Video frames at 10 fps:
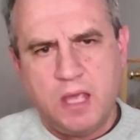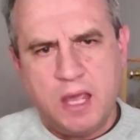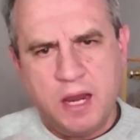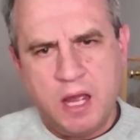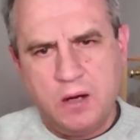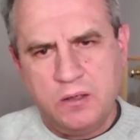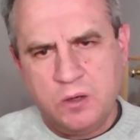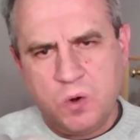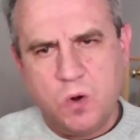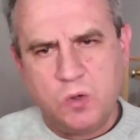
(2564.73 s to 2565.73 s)
and how the
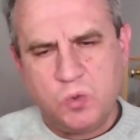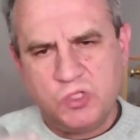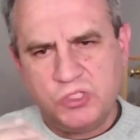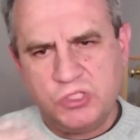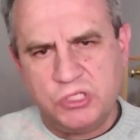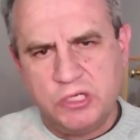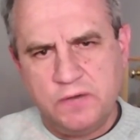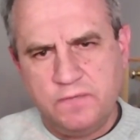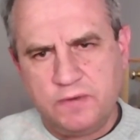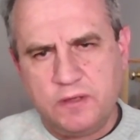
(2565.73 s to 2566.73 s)
court was
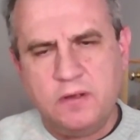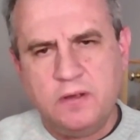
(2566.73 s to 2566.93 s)
deceived